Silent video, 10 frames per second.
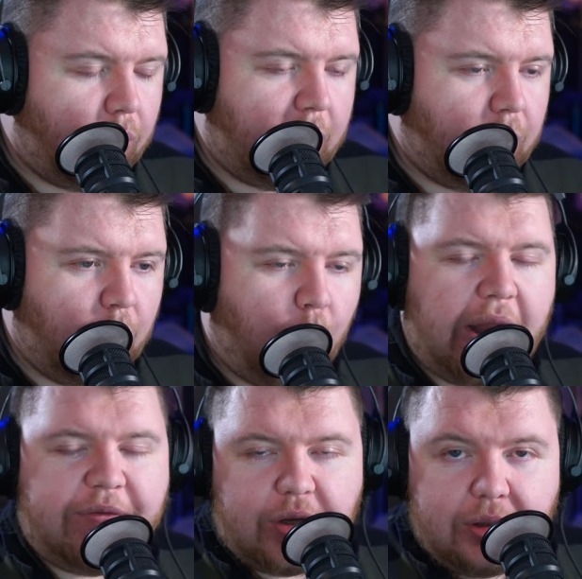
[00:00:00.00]

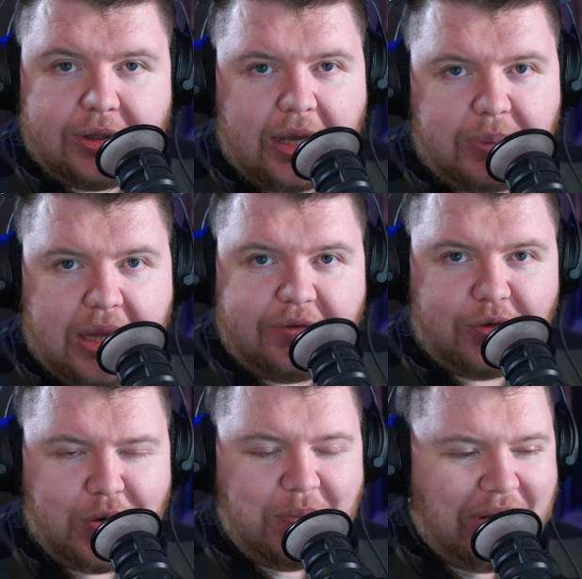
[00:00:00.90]
whatever that
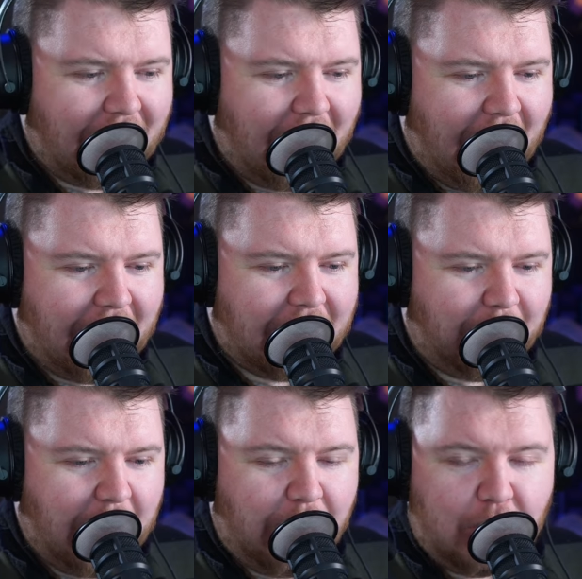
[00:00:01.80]
platform, and
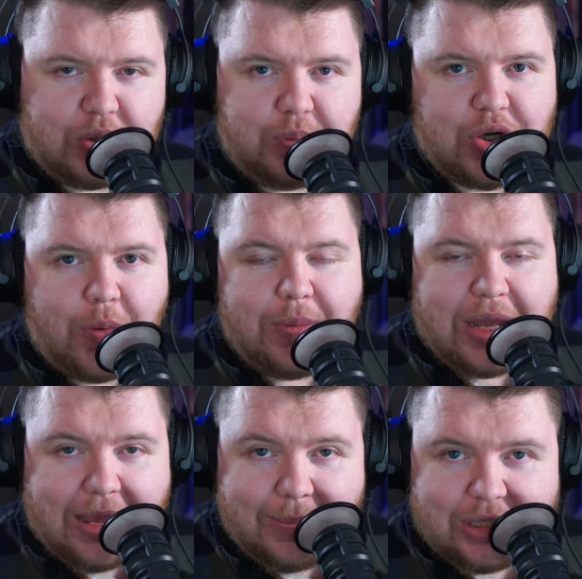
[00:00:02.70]
people showing me
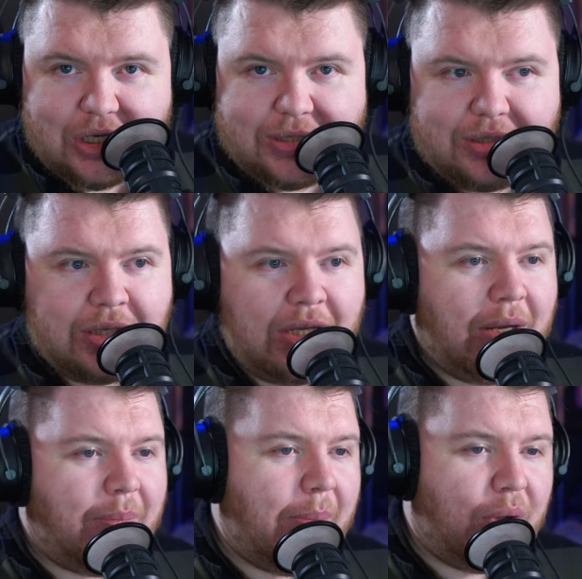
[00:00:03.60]
images,
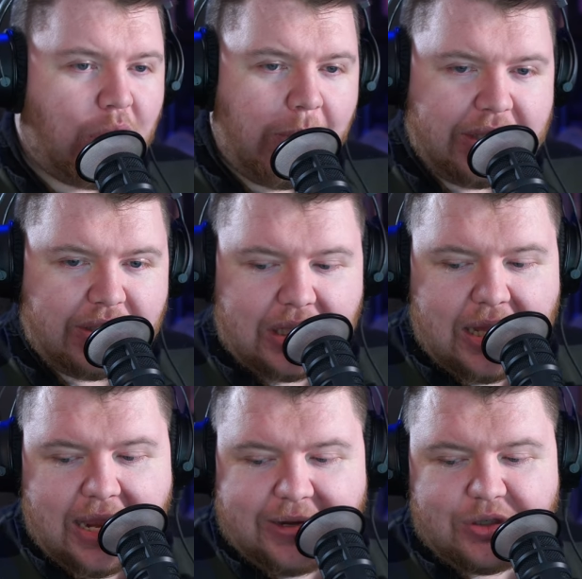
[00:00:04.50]
people coming into the
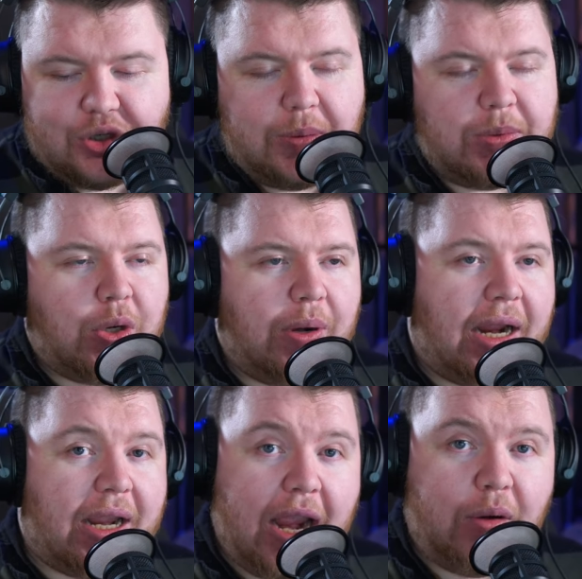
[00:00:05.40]
live streams going, I
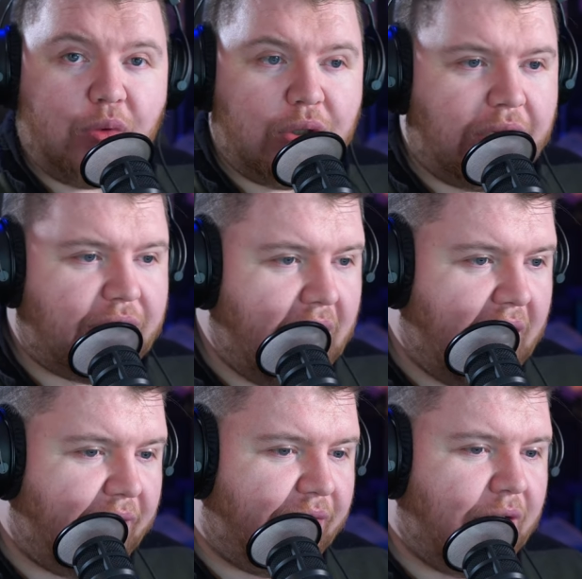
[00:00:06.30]
can't run your
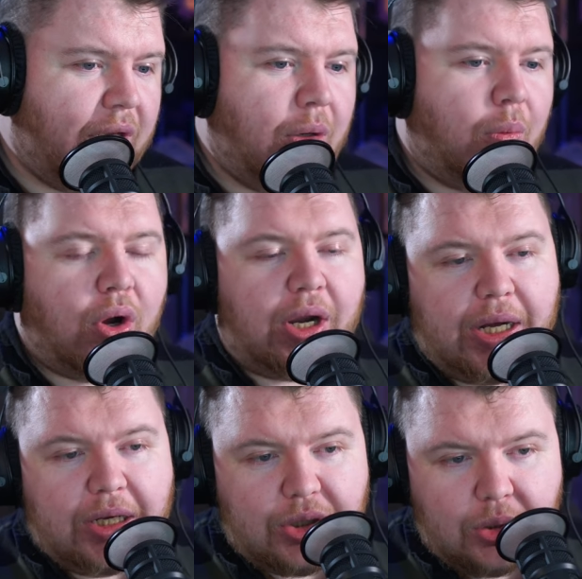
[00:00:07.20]
save. What can
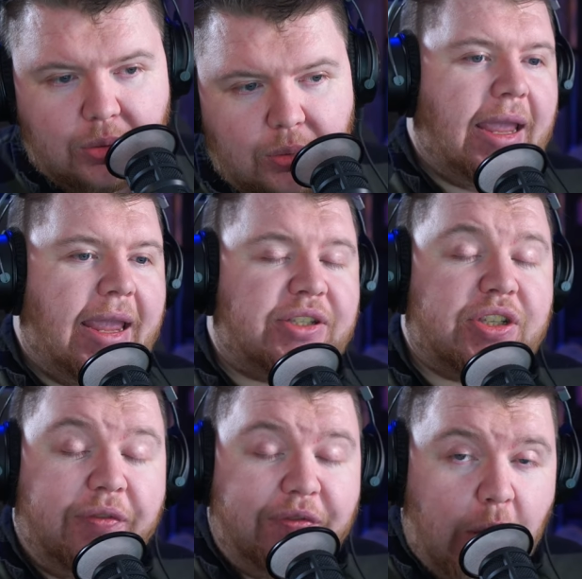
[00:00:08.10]
I do? It is
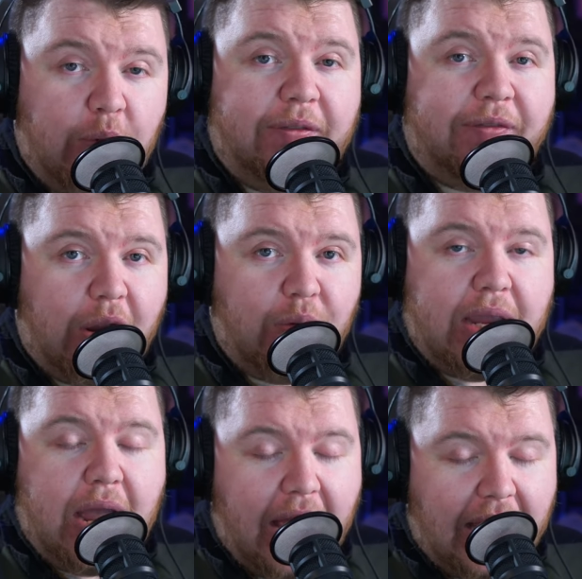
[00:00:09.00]
a very, very
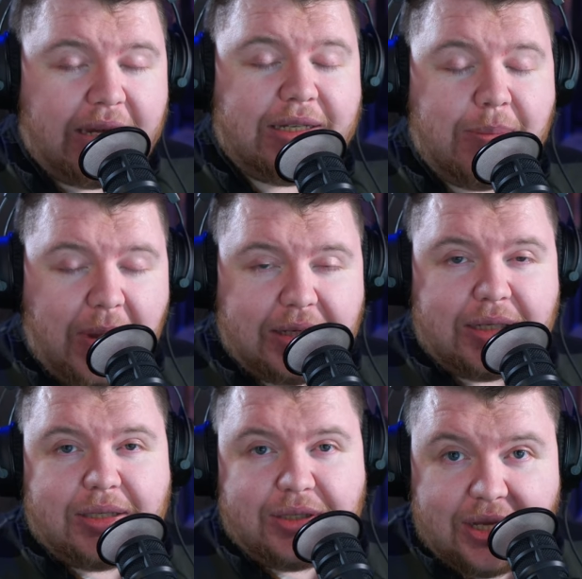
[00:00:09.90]
high
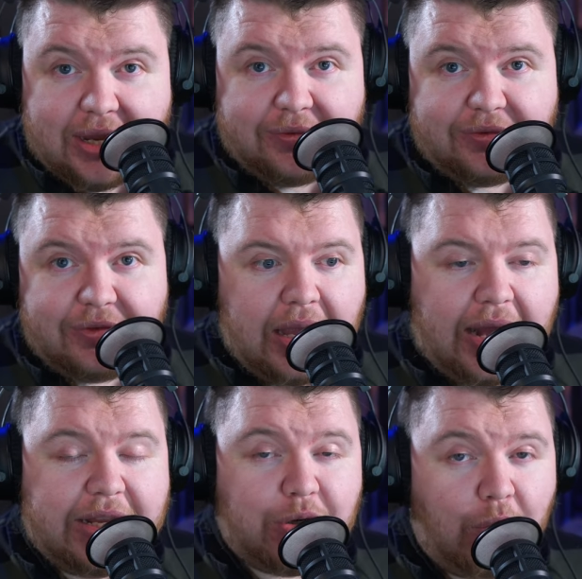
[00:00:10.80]
demanding save,
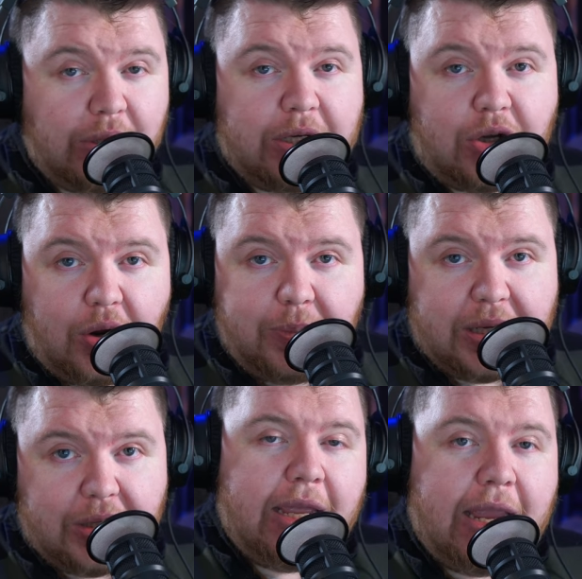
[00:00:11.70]
and it's only got
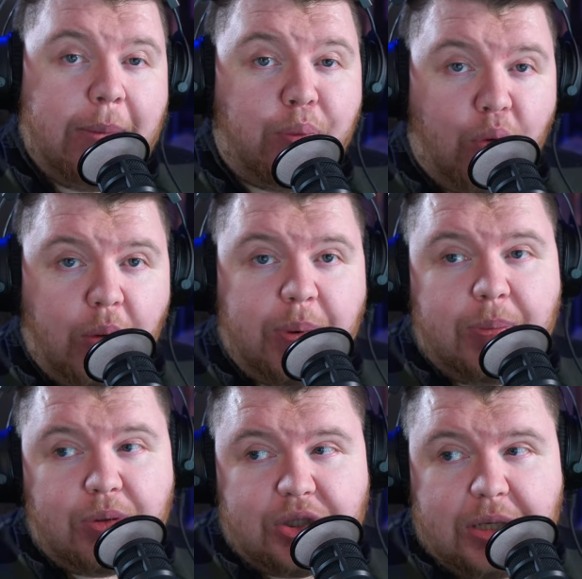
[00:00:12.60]
bigger. It broke
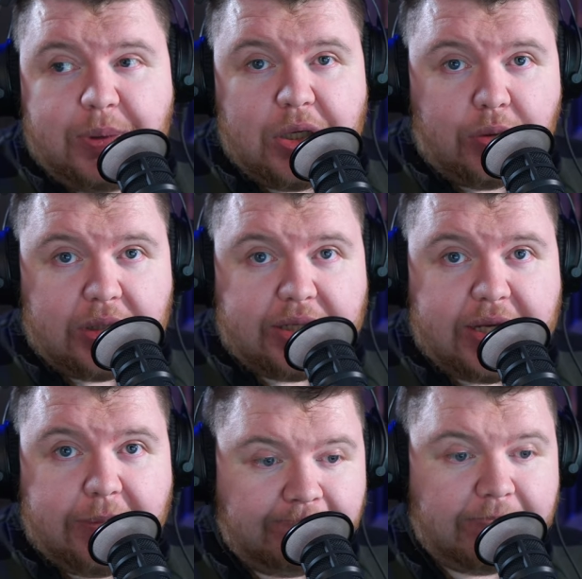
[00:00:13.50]
people's GPUs last
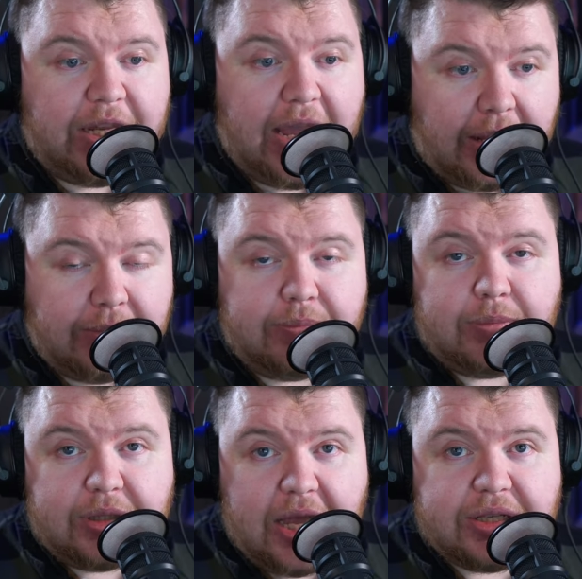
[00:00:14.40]
time. Yeah,
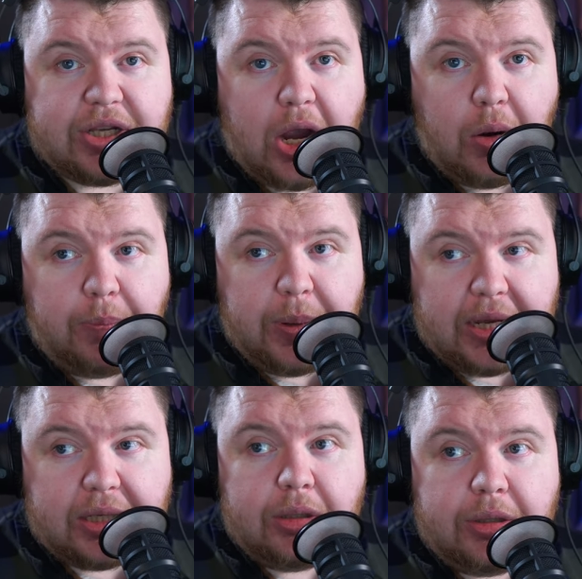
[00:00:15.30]
that's how
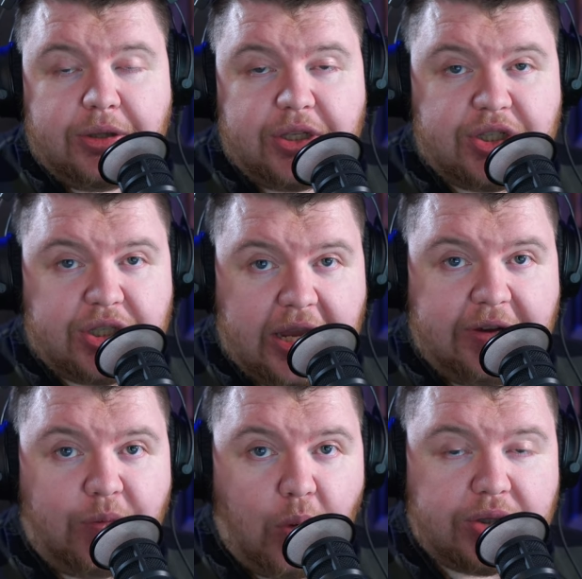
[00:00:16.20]
big the
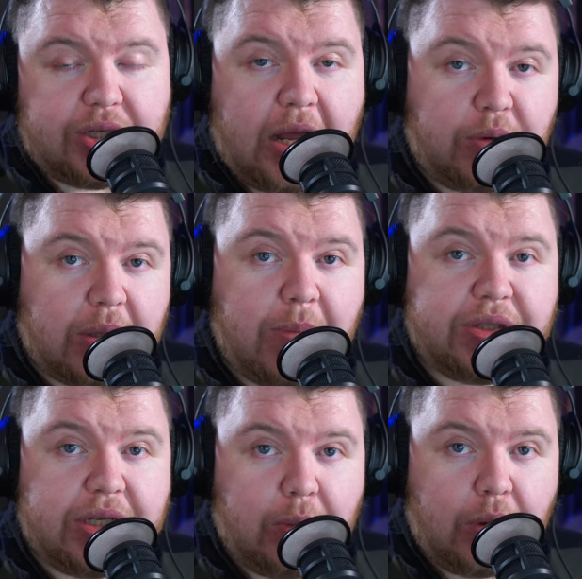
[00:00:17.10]
save was and how
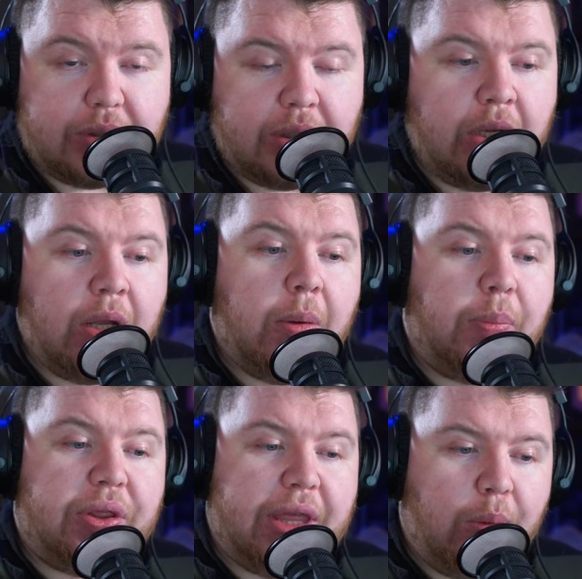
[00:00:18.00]
demanding it was.
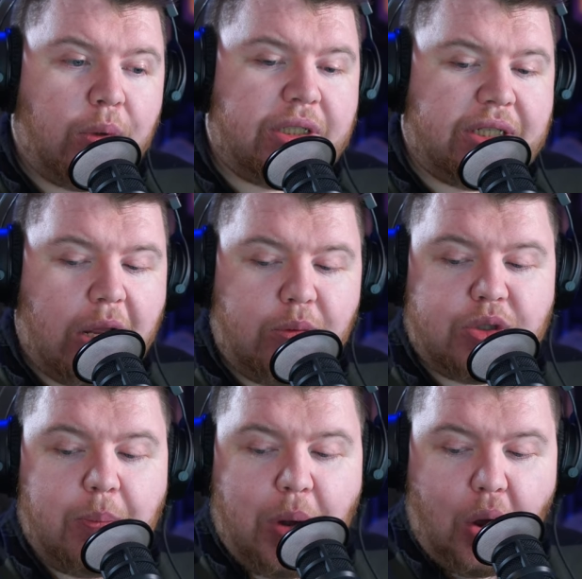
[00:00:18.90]
But that was down
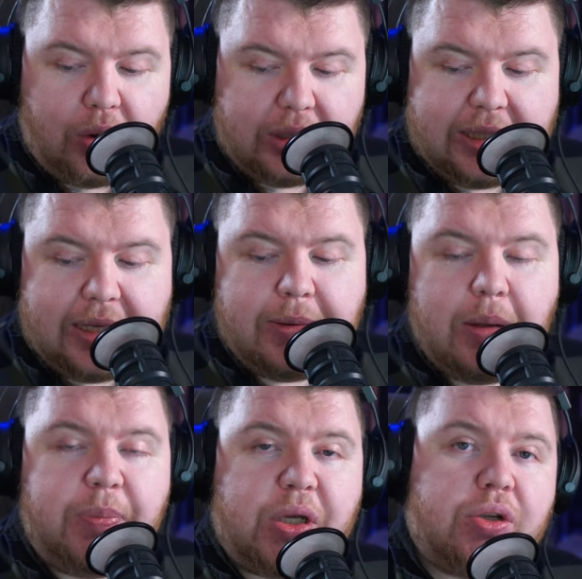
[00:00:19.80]
to partly
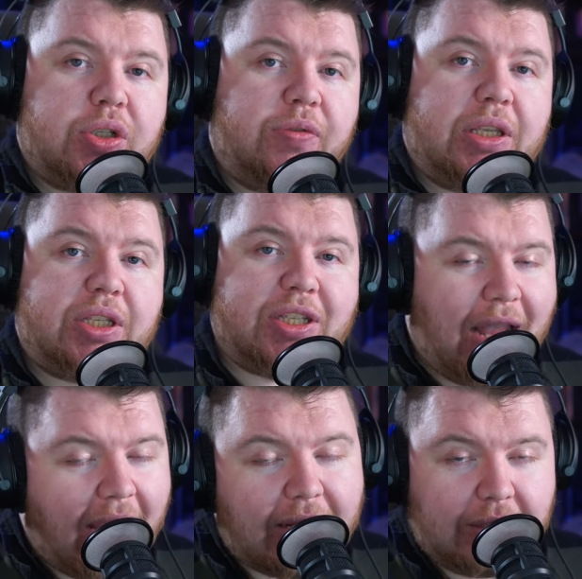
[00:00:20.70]
because of the
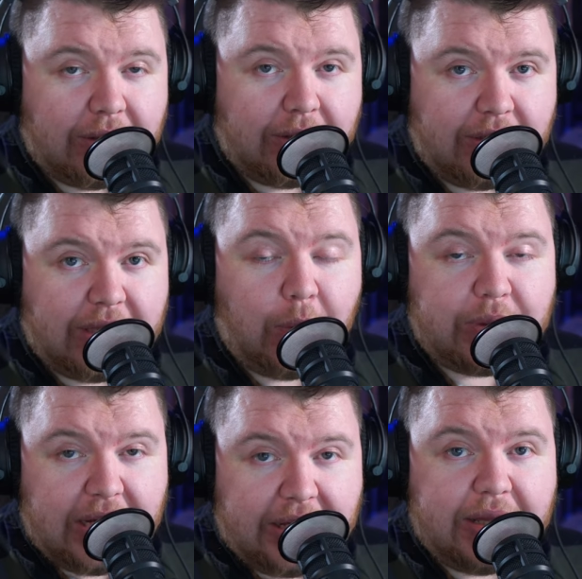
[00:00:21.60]
signs that
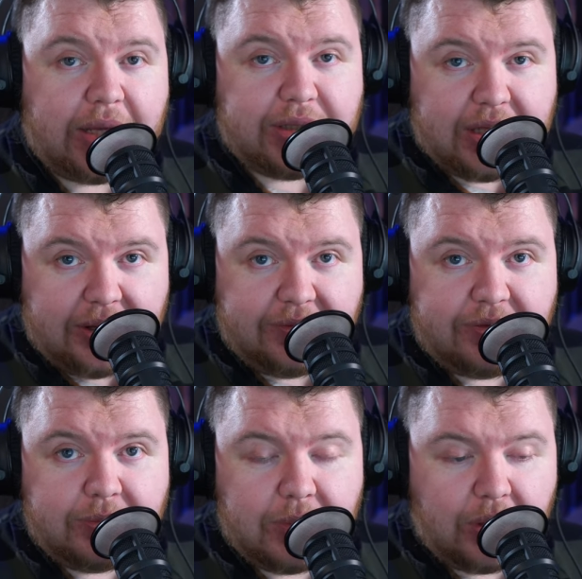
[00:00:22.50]
was in that
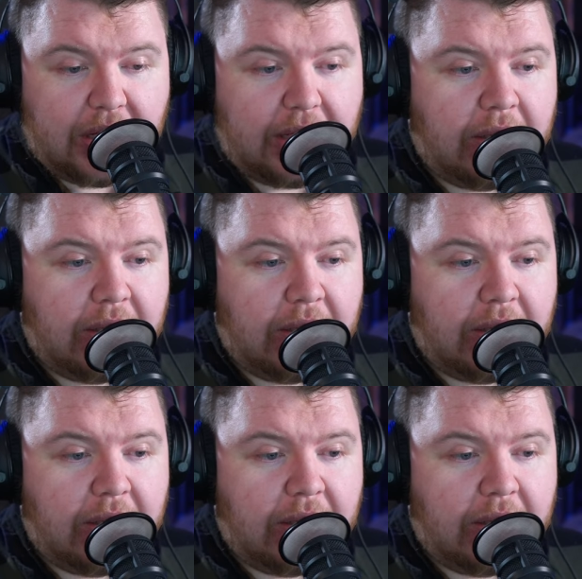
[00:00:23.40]
save, okay?